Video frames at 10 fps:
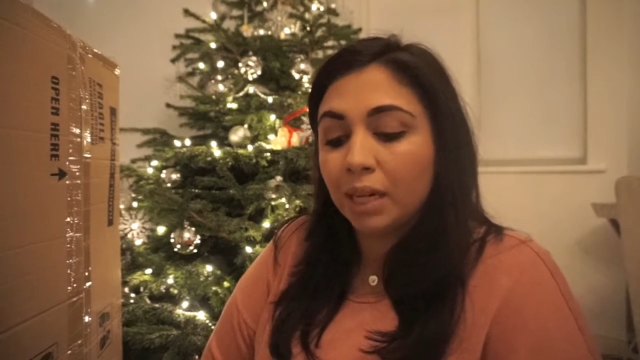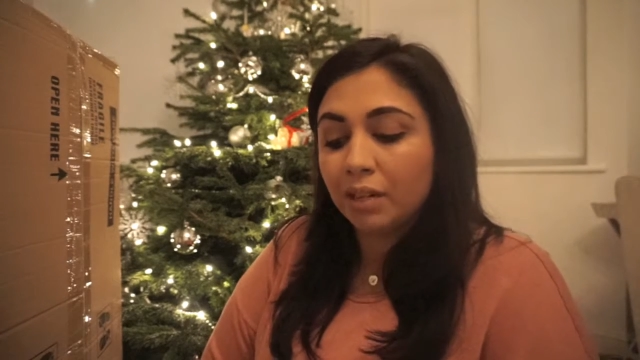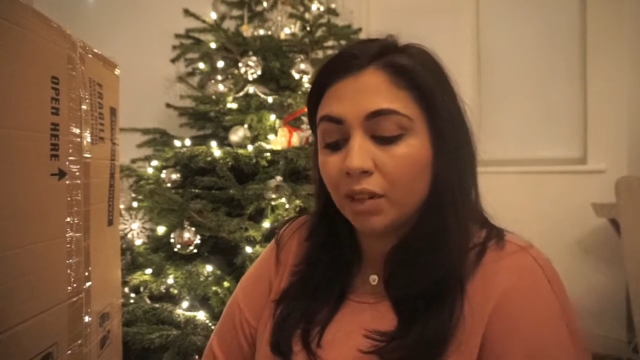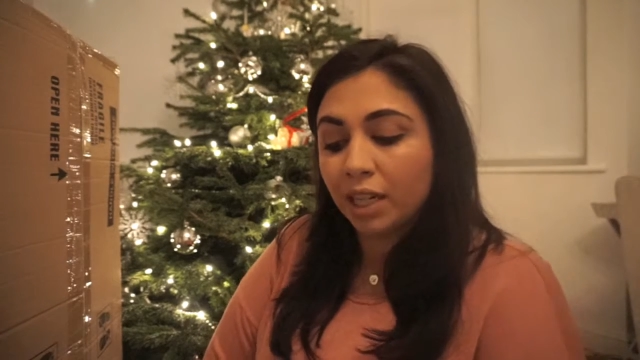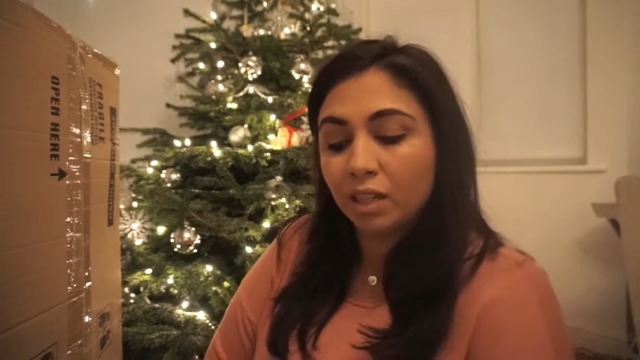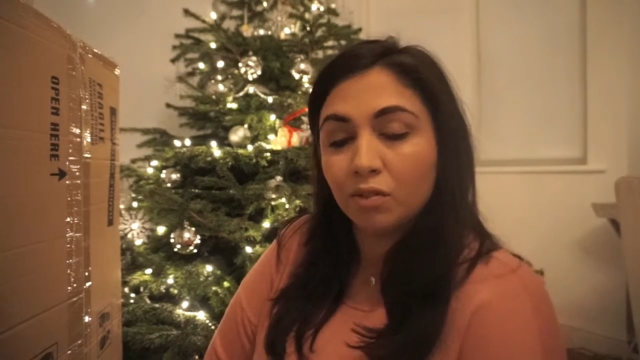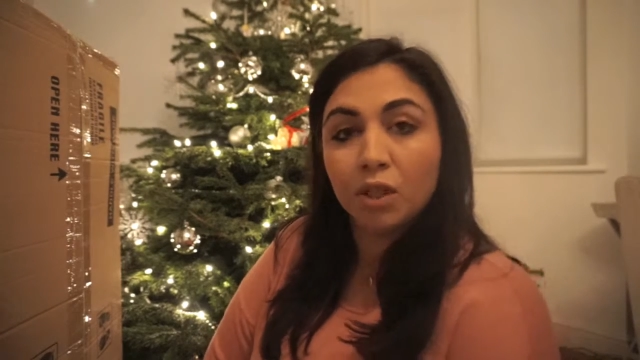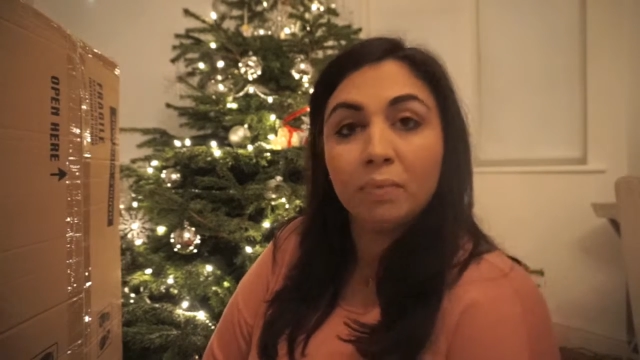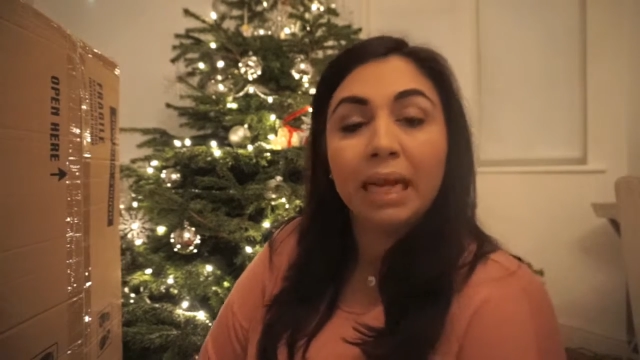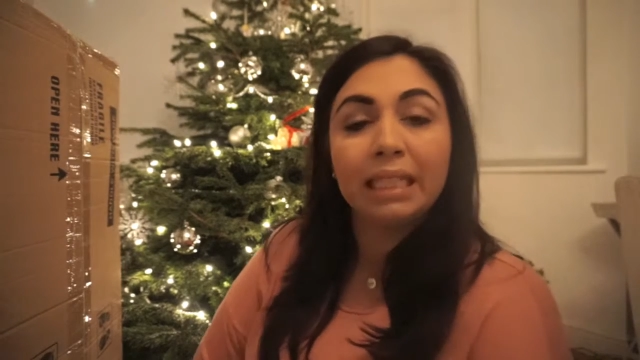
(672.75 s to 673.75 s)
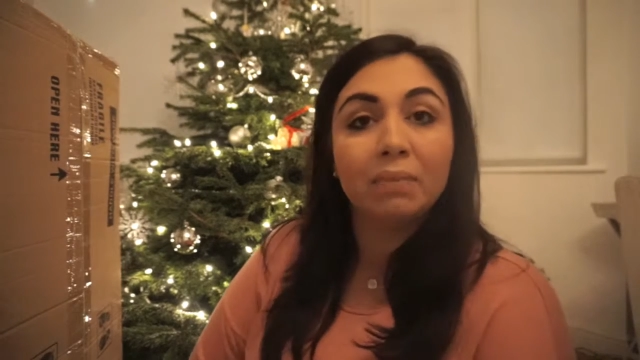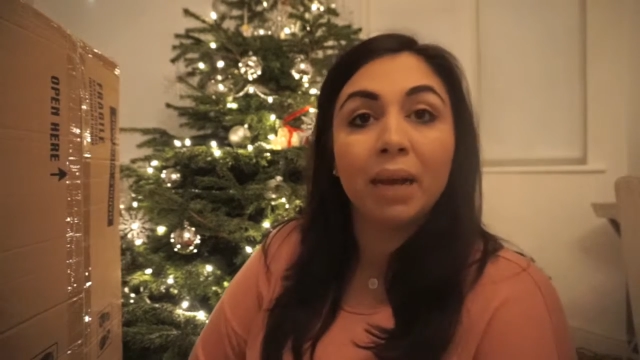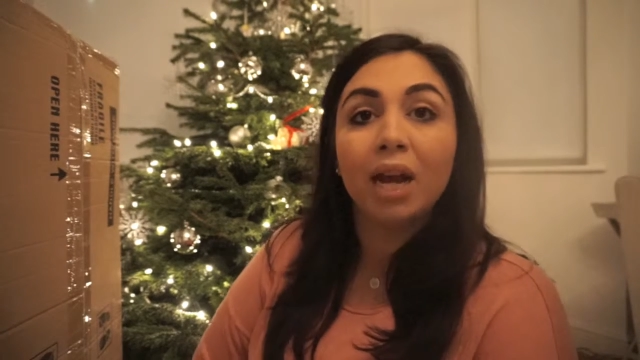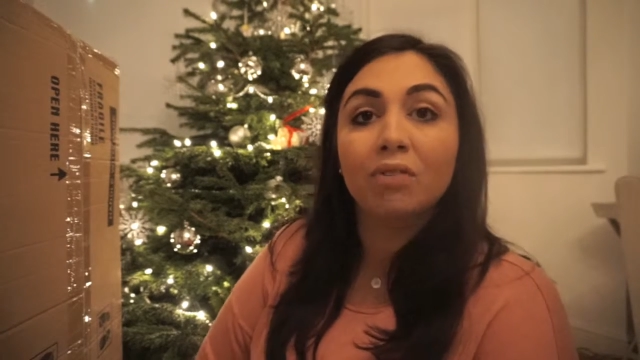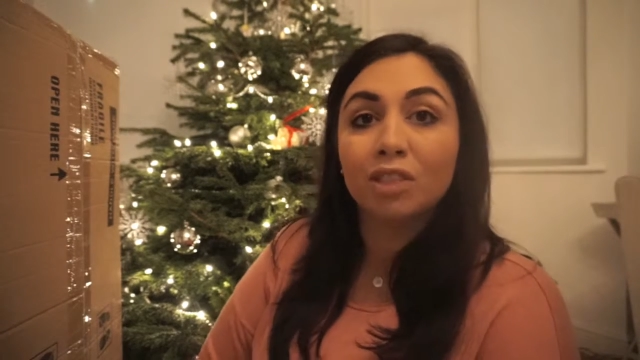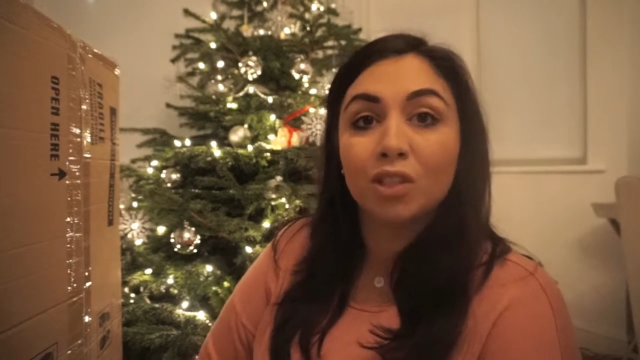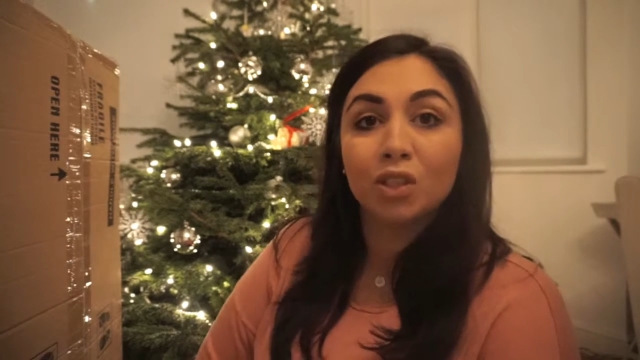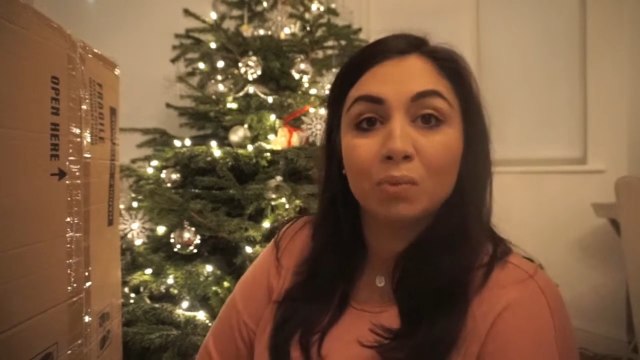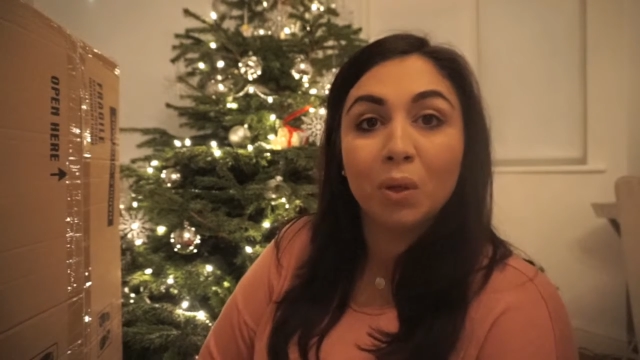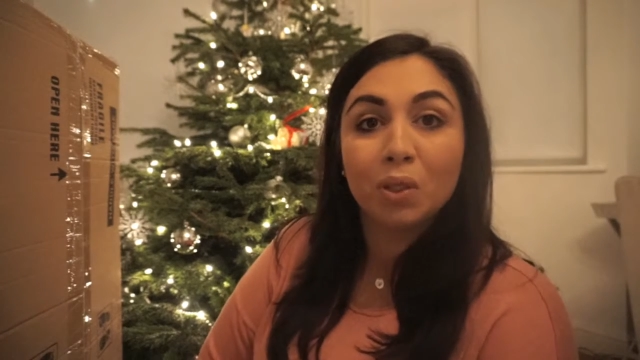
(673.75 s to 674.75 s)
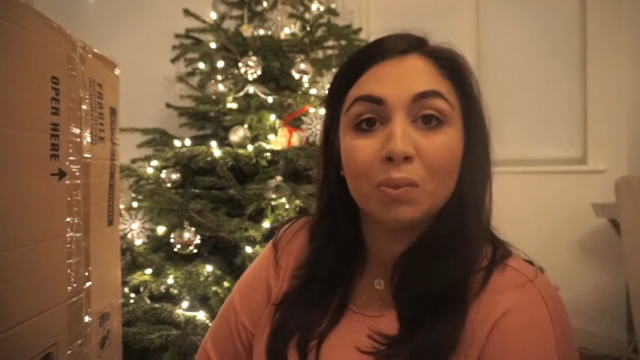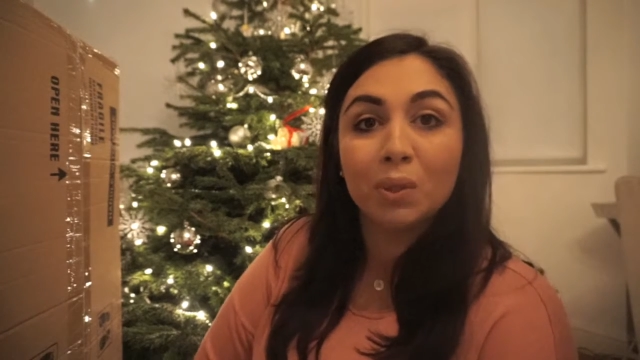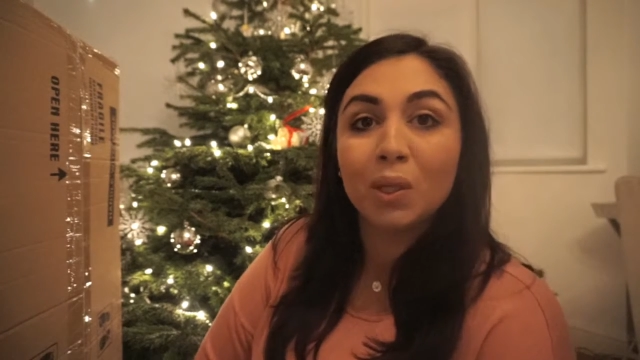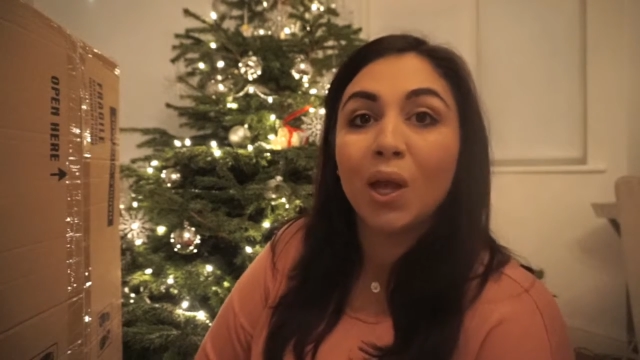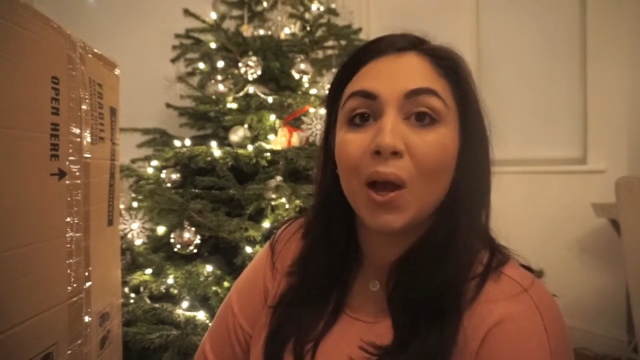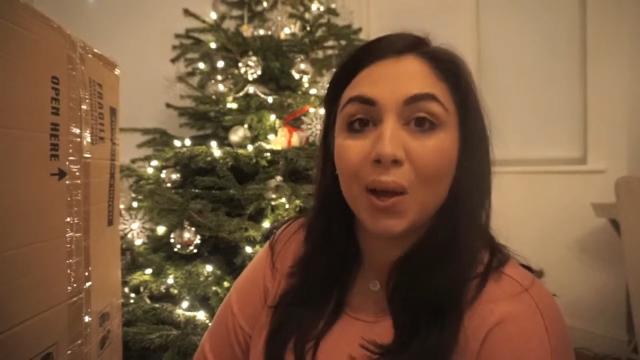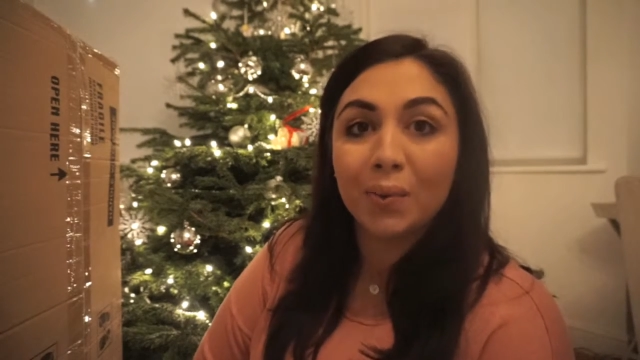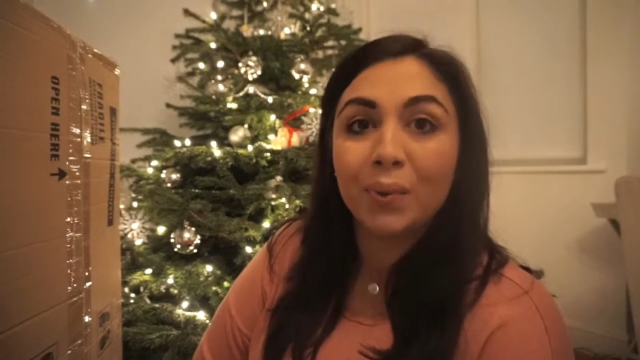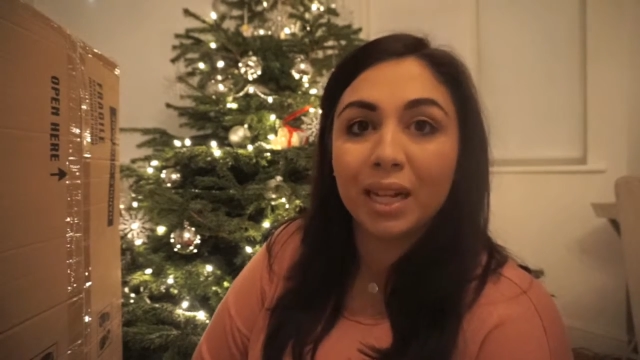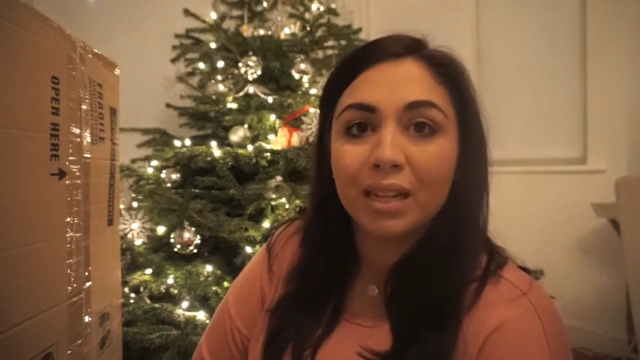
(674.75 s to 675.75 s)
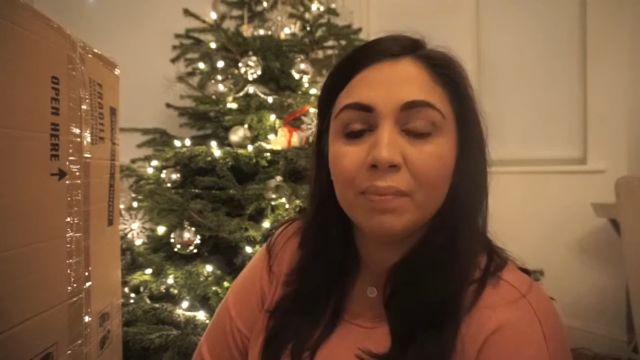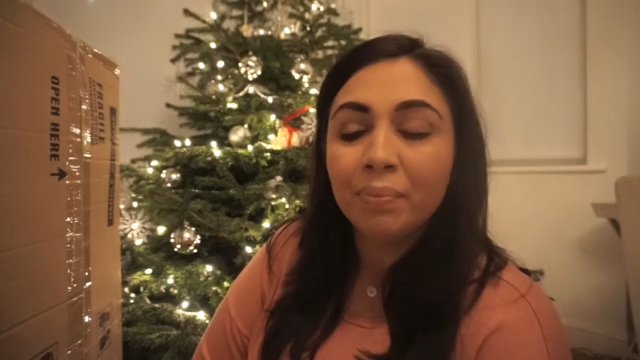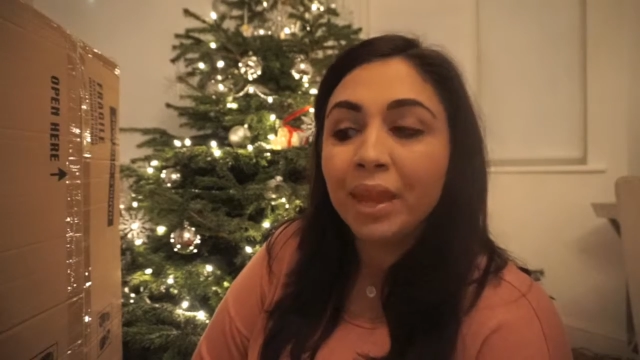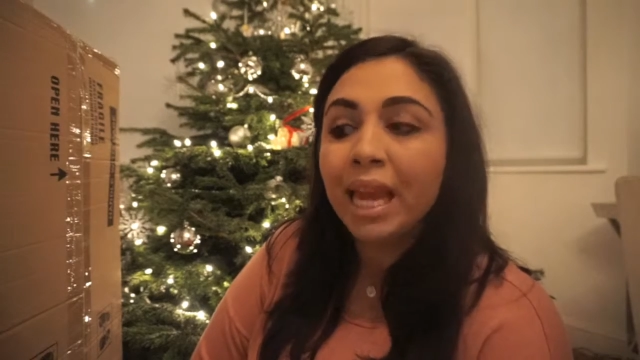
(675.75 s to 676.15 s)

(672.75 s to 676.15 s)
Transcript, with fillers: and if I can avoid pester power for as long as possible, I will.